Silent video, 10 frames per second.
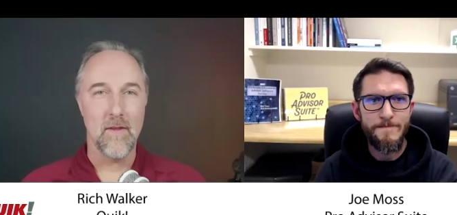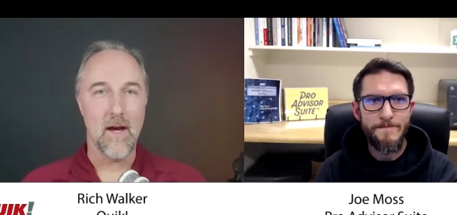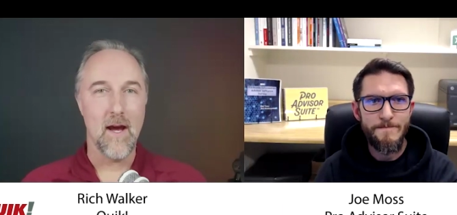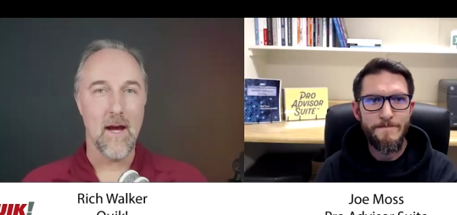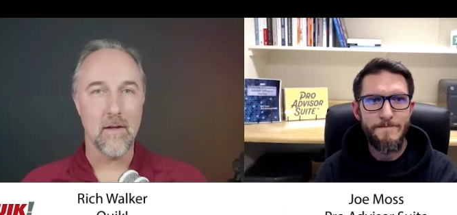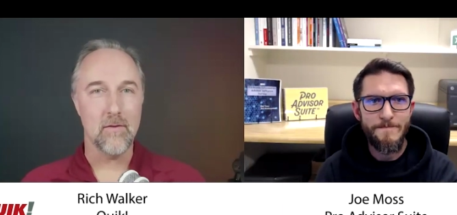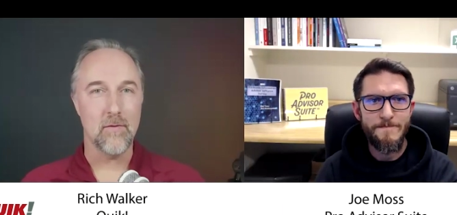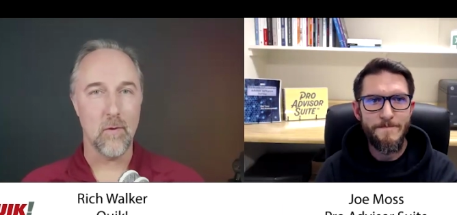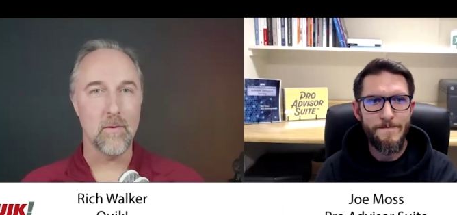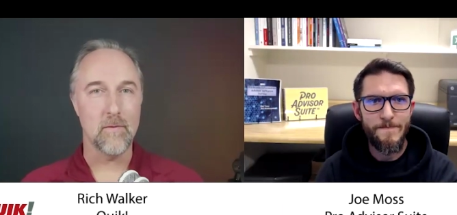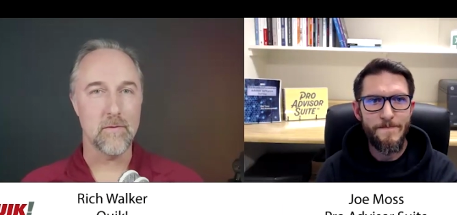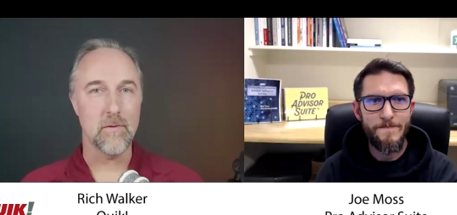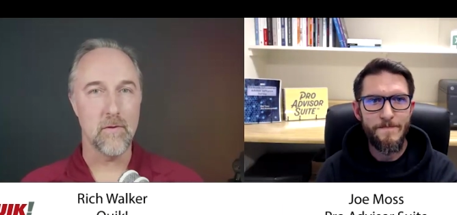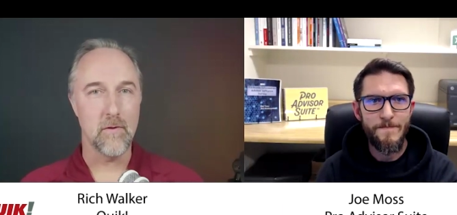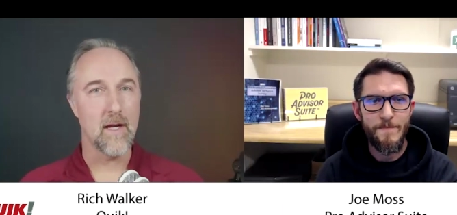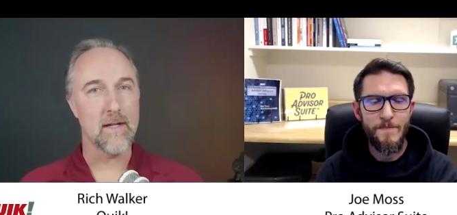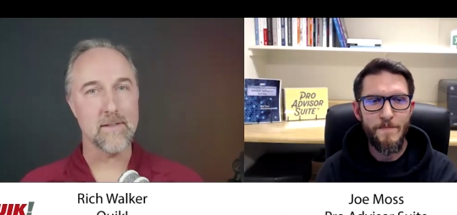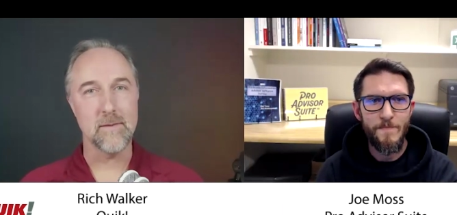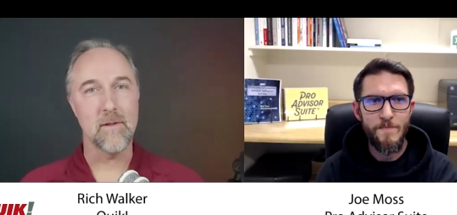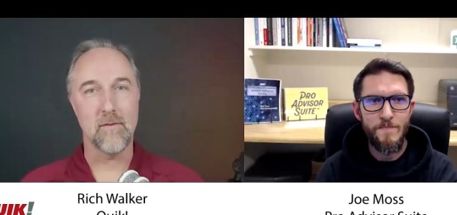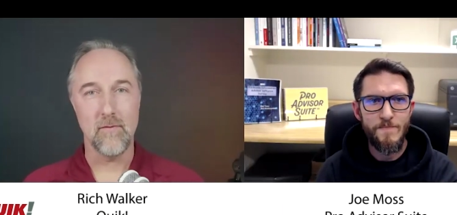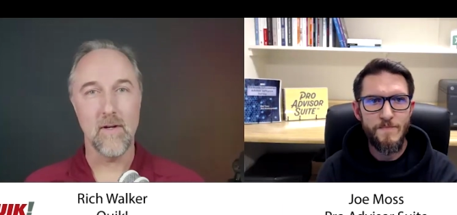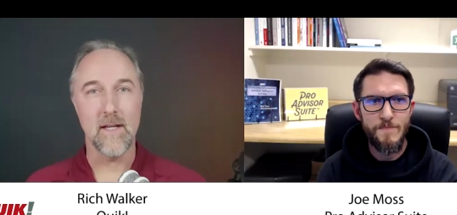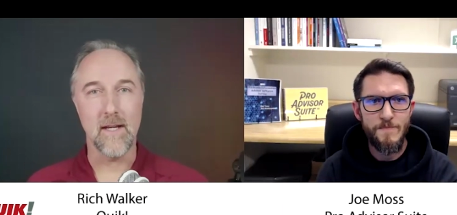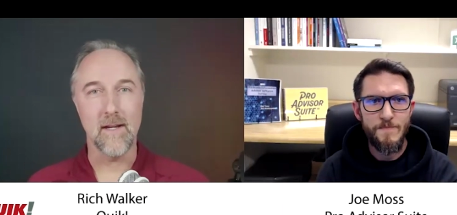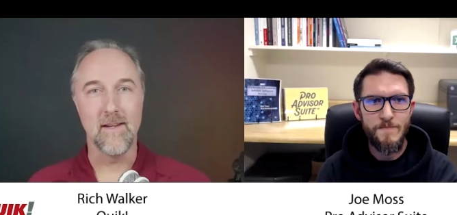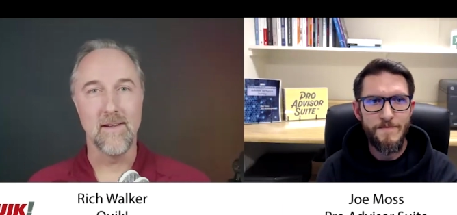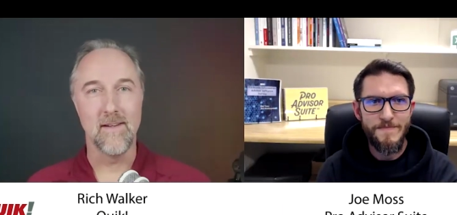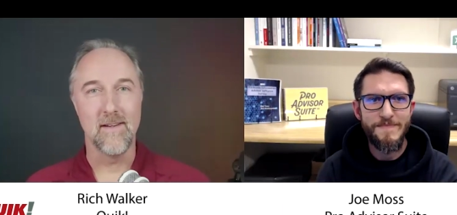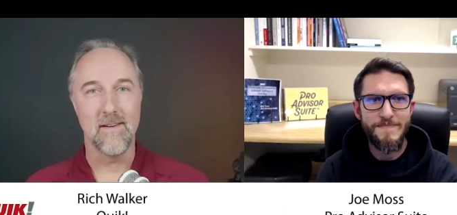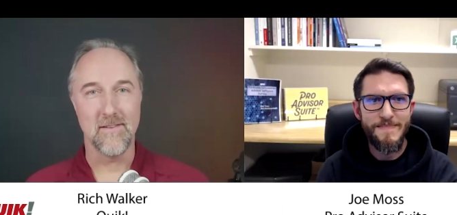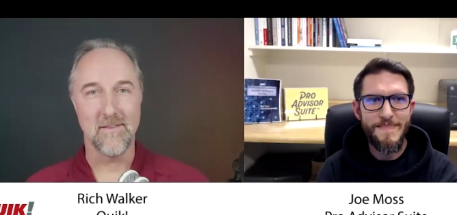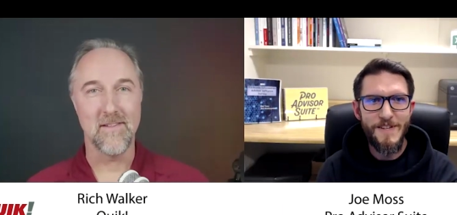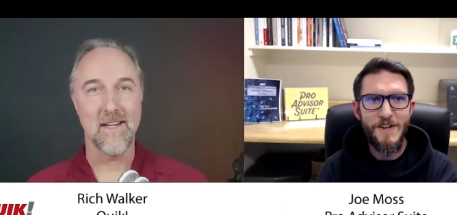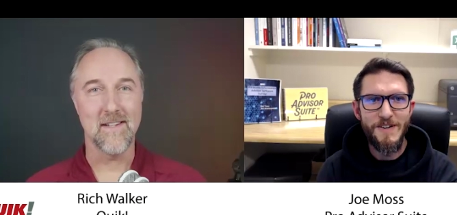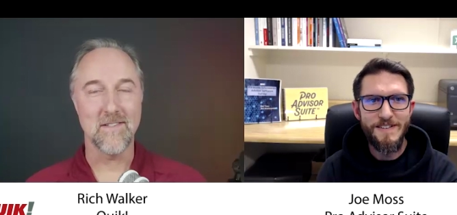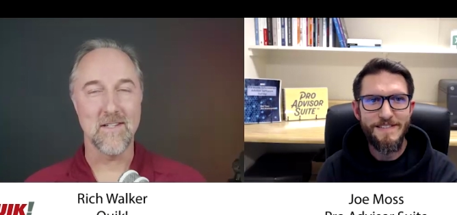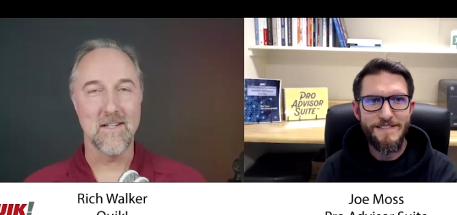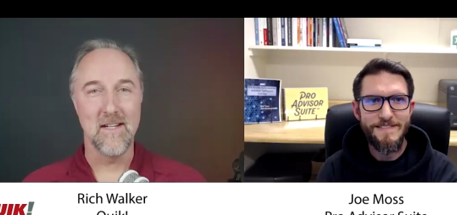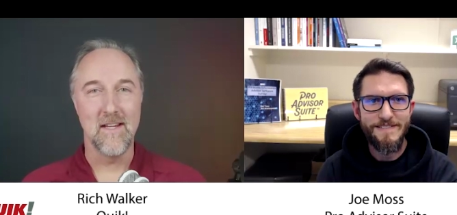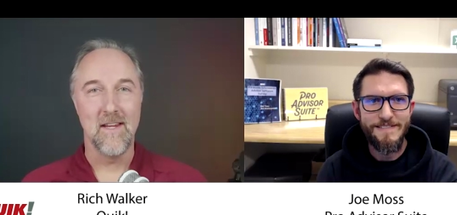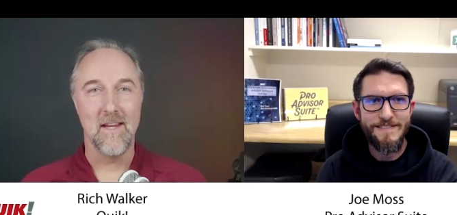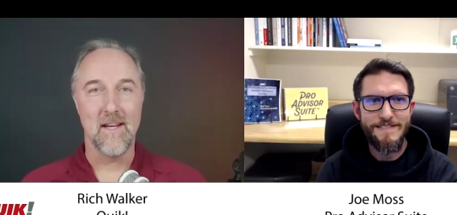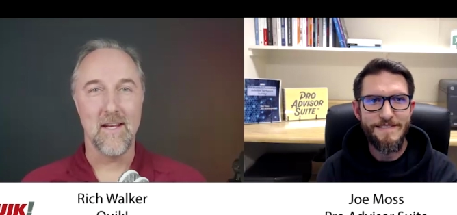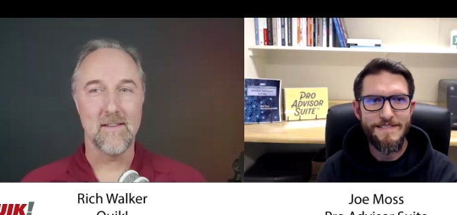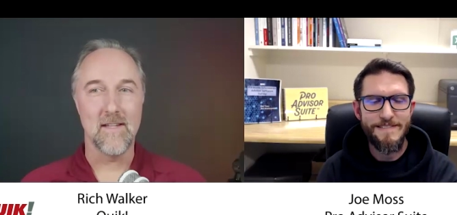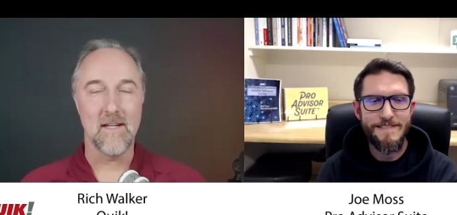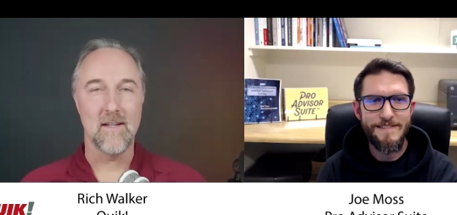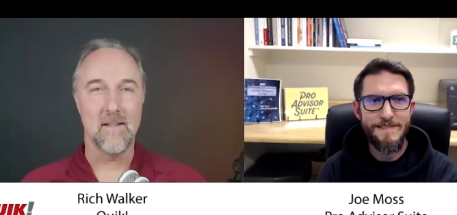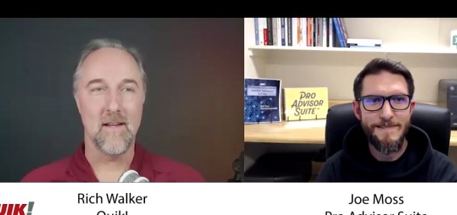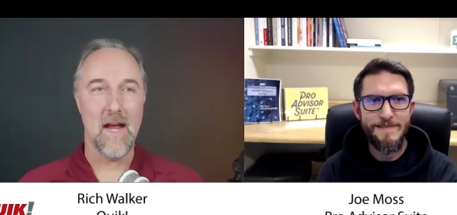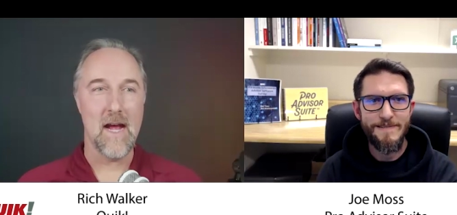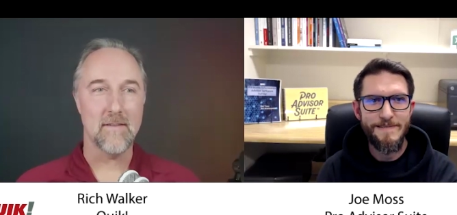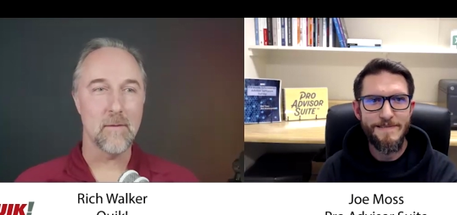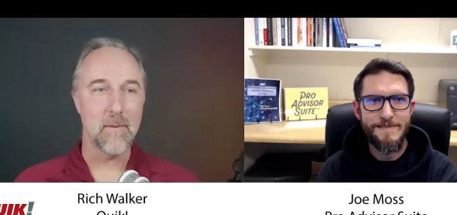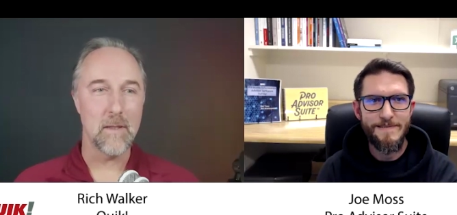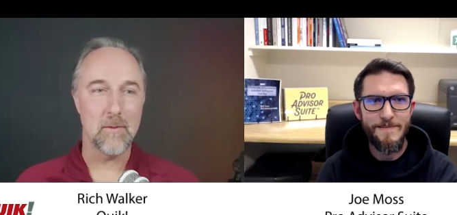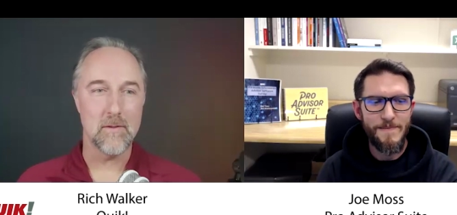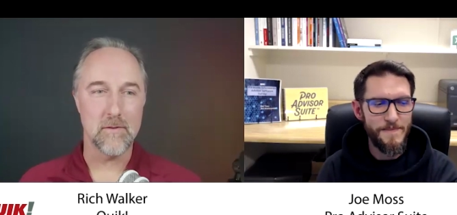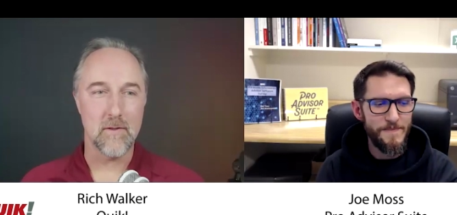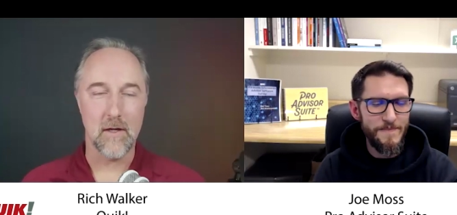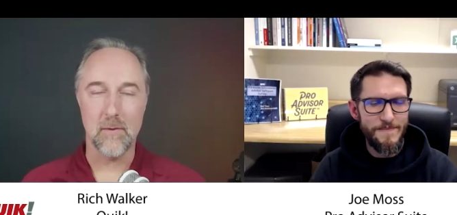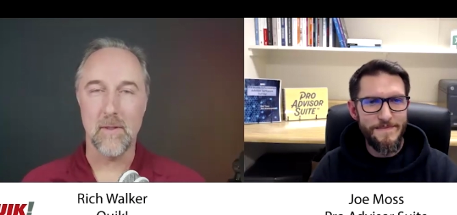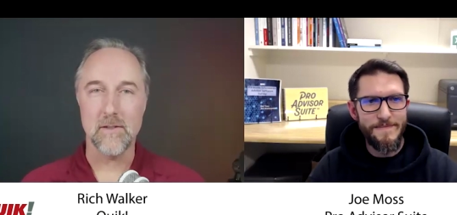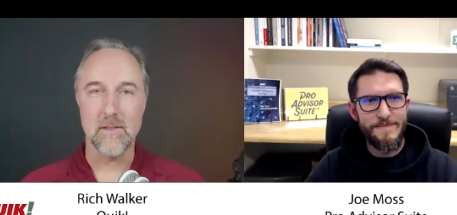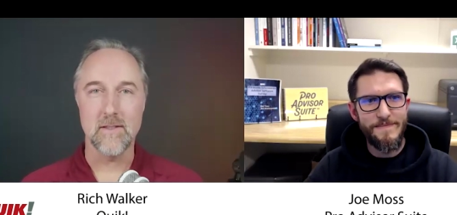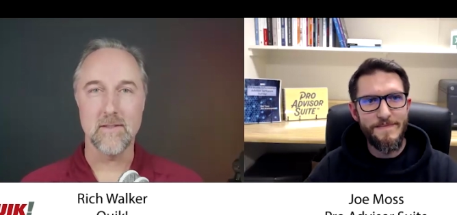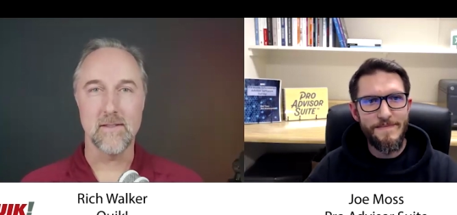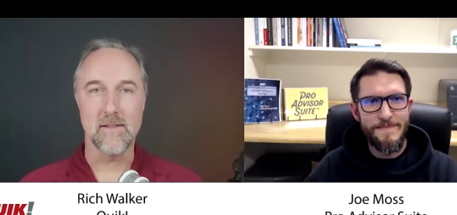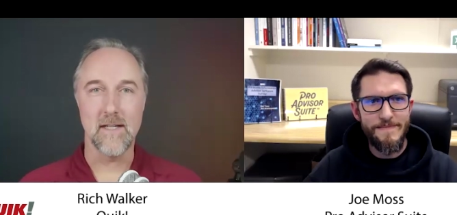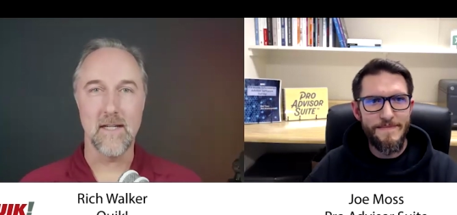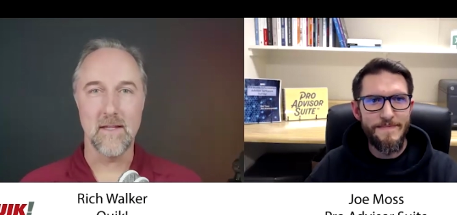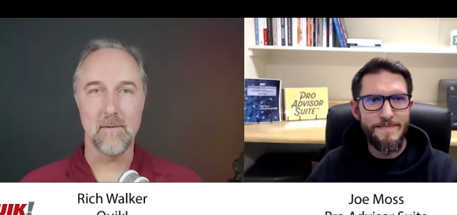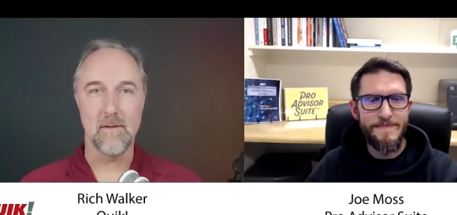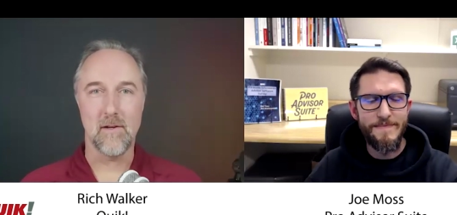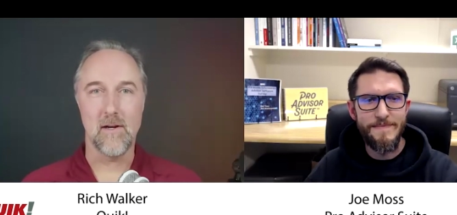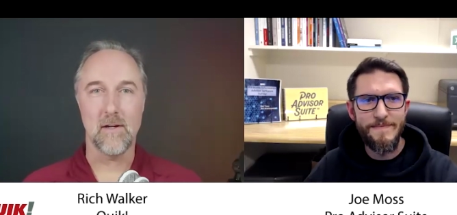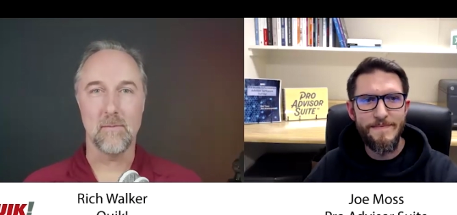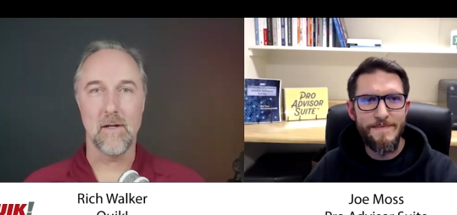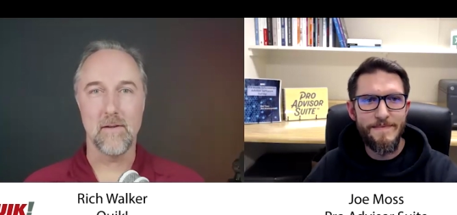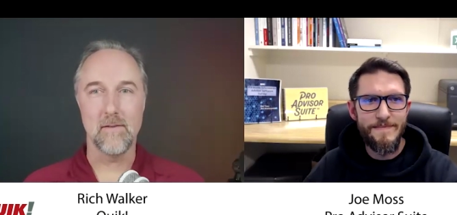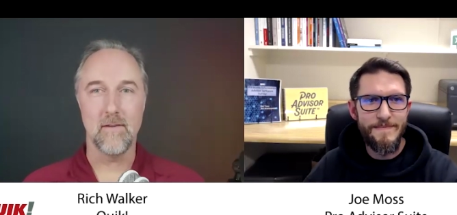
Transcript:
Speaker 1: the highest form of truth is actually what's funny on stage. Sure. And I think asking people direct questions and getting them to talk about